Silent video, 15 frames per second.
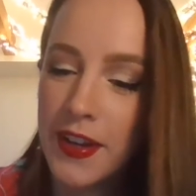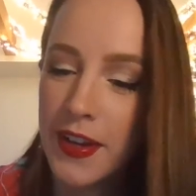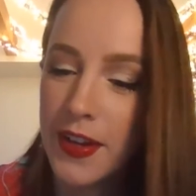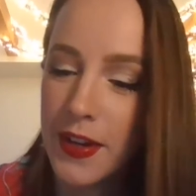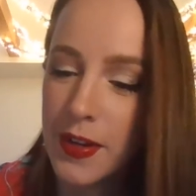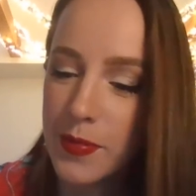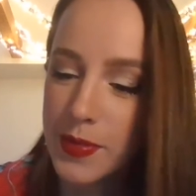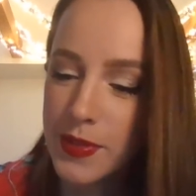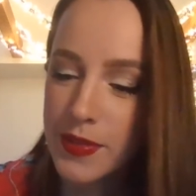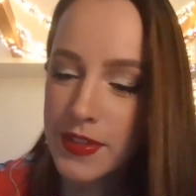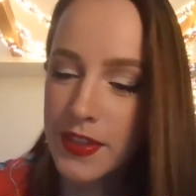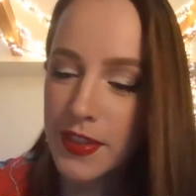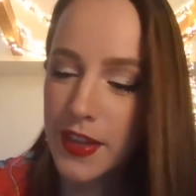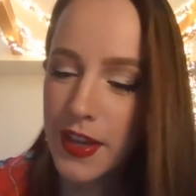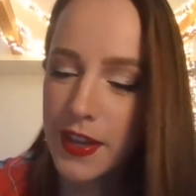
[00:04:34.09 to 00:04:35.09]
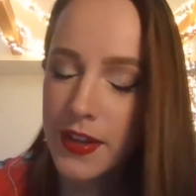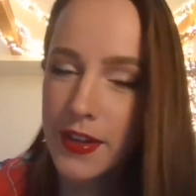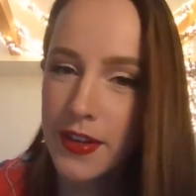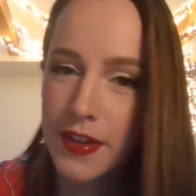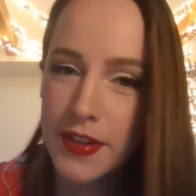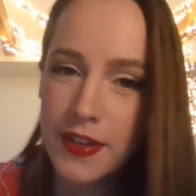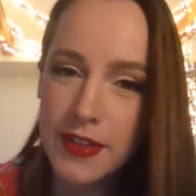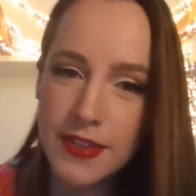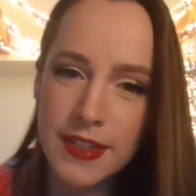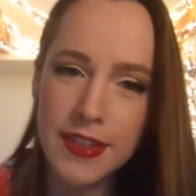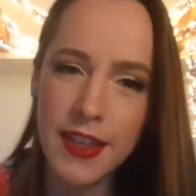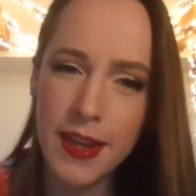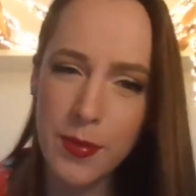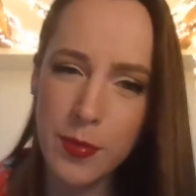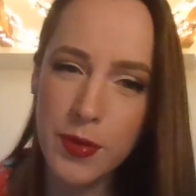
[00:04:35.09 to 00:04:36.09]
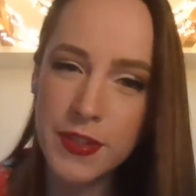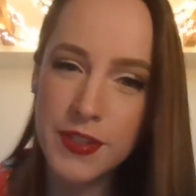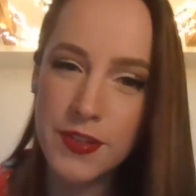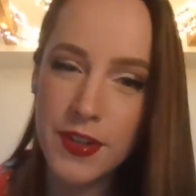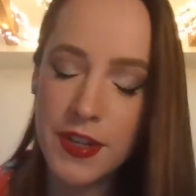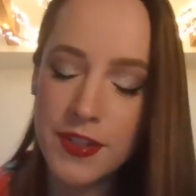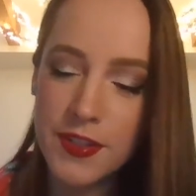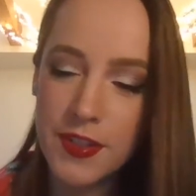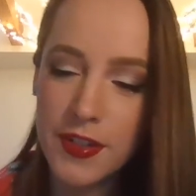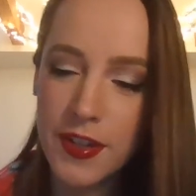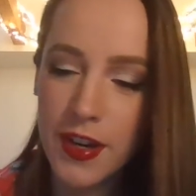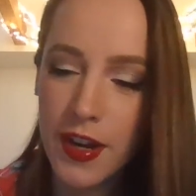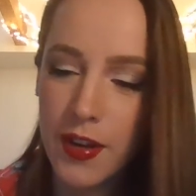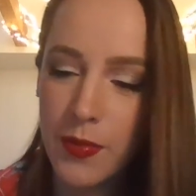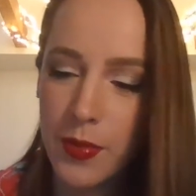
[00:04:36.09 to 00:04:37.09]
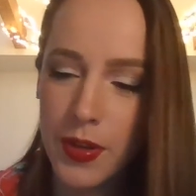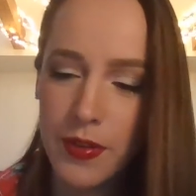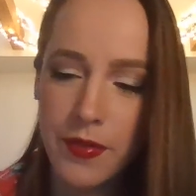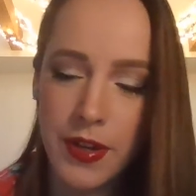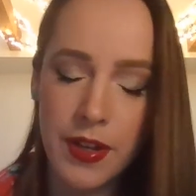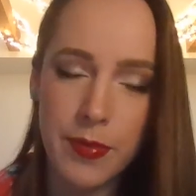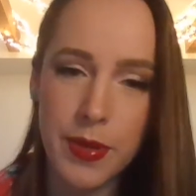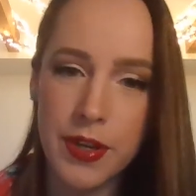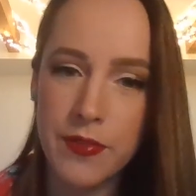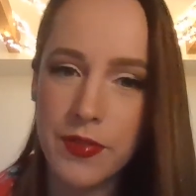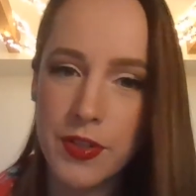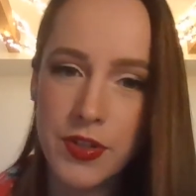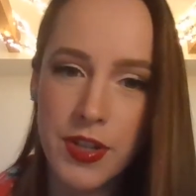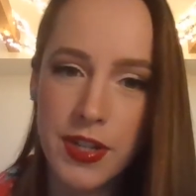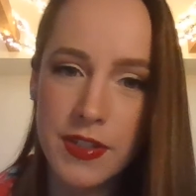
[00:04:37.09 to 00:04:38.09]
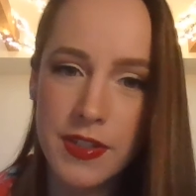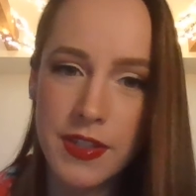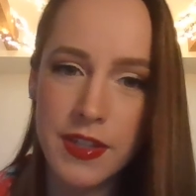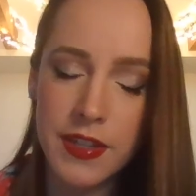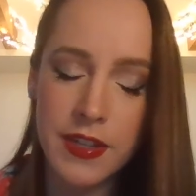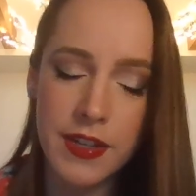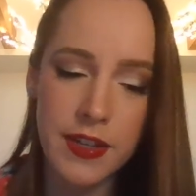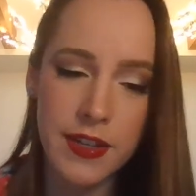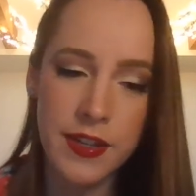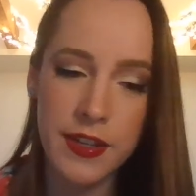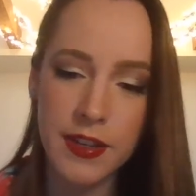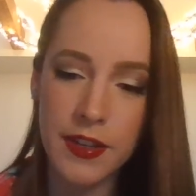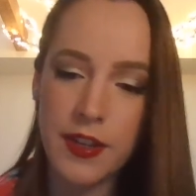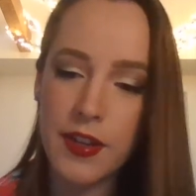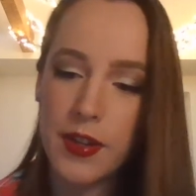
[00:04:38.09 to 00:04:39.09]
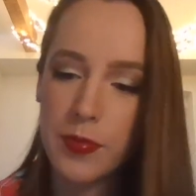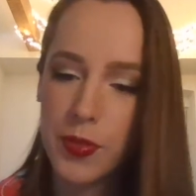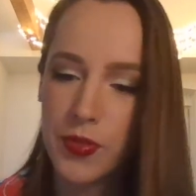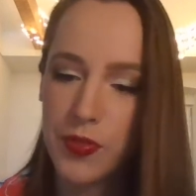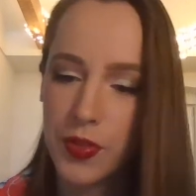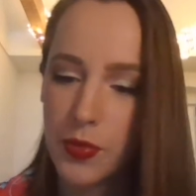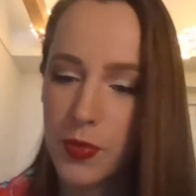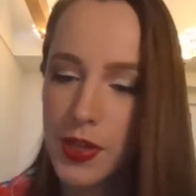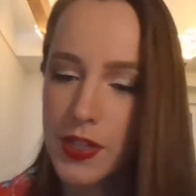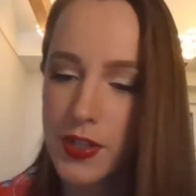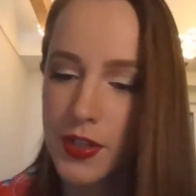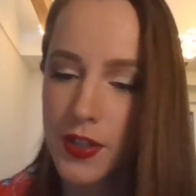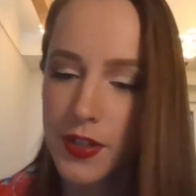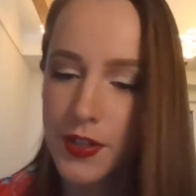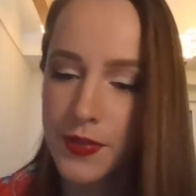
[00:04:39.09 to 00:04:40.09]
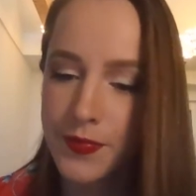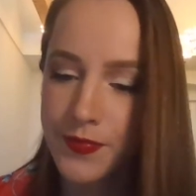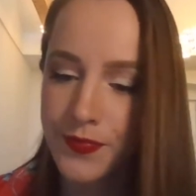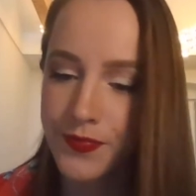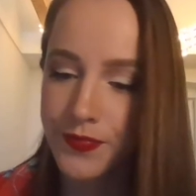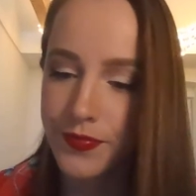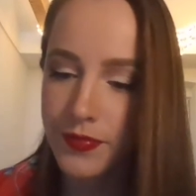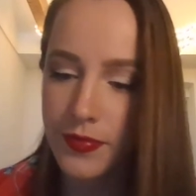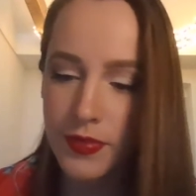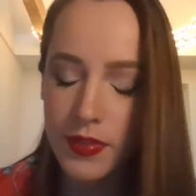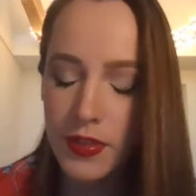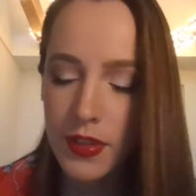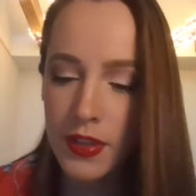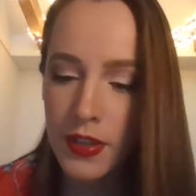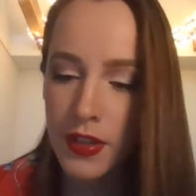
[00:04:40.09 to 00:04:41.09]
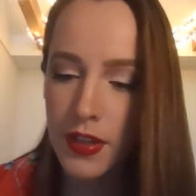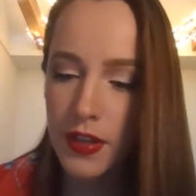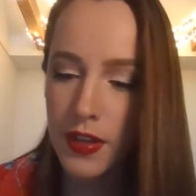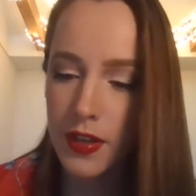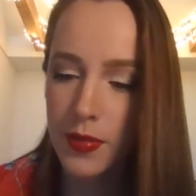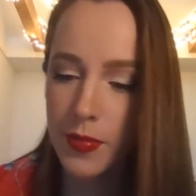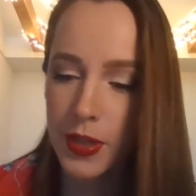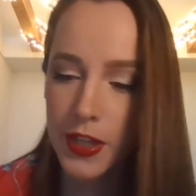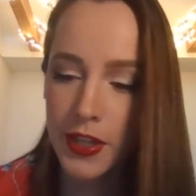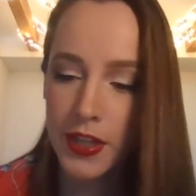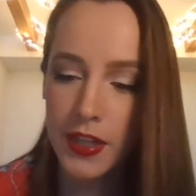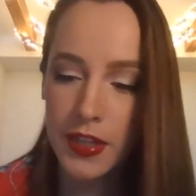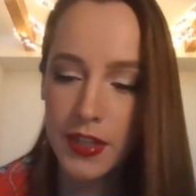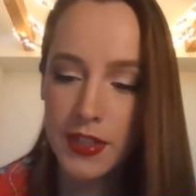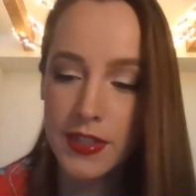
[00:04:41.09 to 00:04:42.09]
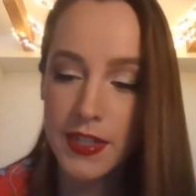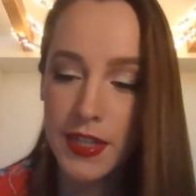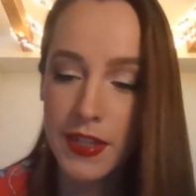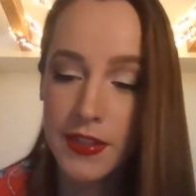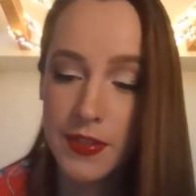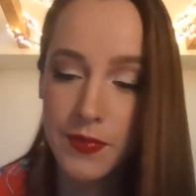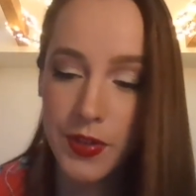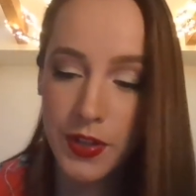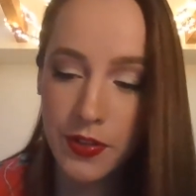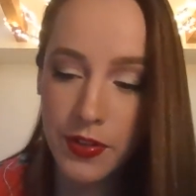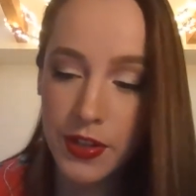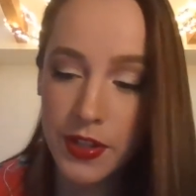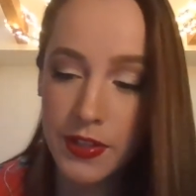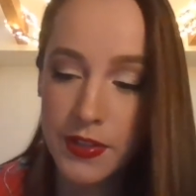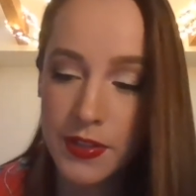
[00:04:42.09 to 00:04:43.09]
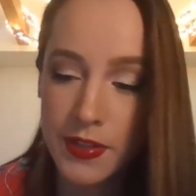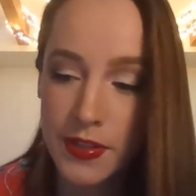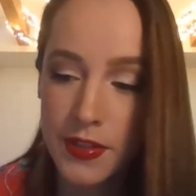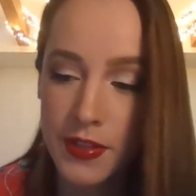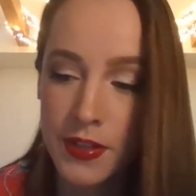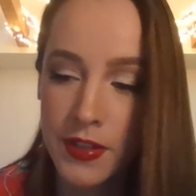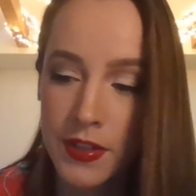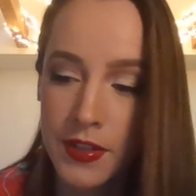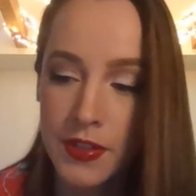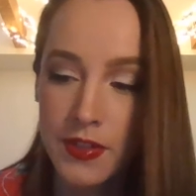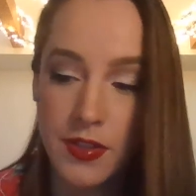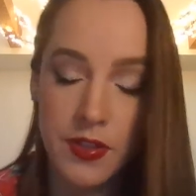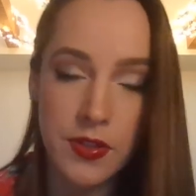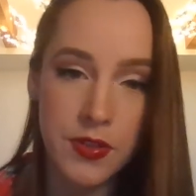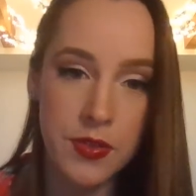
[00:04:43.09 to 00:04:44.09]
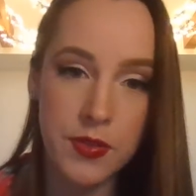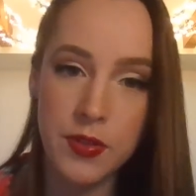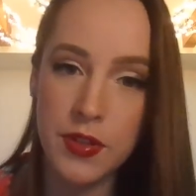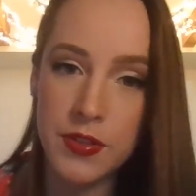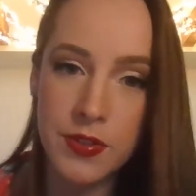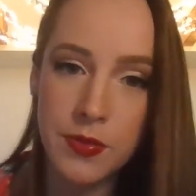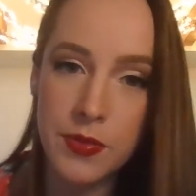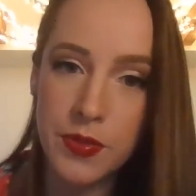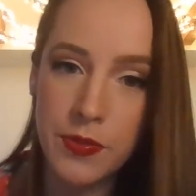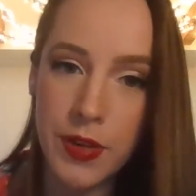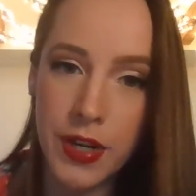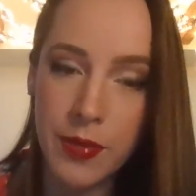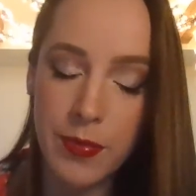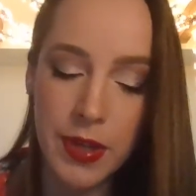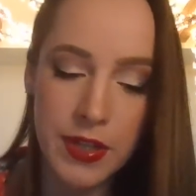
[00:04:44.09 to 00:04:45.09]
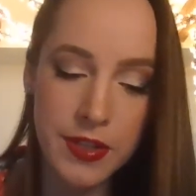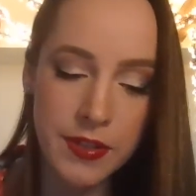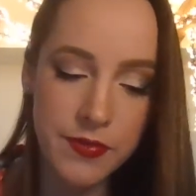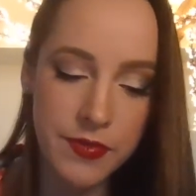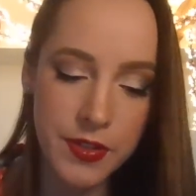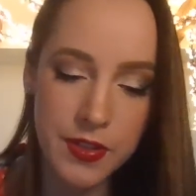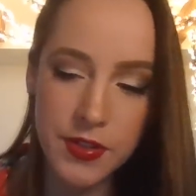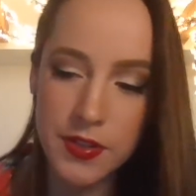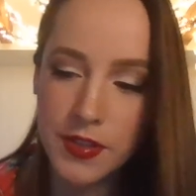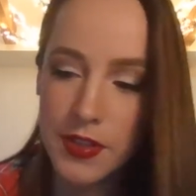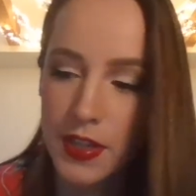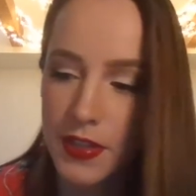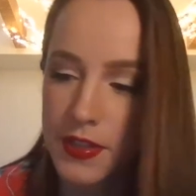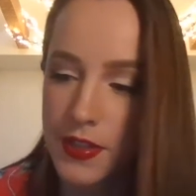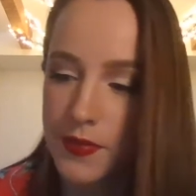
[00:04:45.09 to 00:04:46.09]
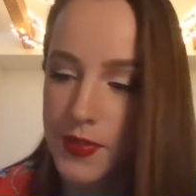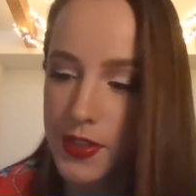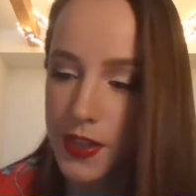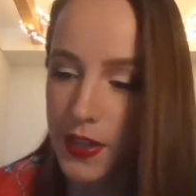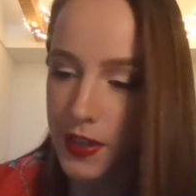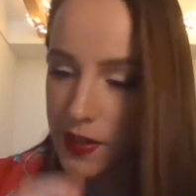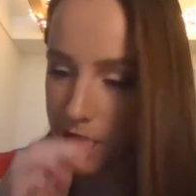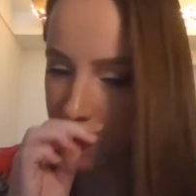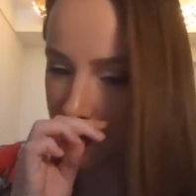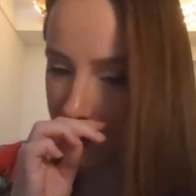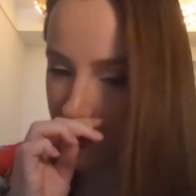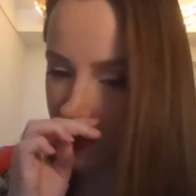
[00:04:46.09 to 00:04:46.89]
So it's a light moisturizer. I wouldn't recommend it for dry skin or for the winter. It contains fragrance, so also wouldn't recommend it for sensitive skin.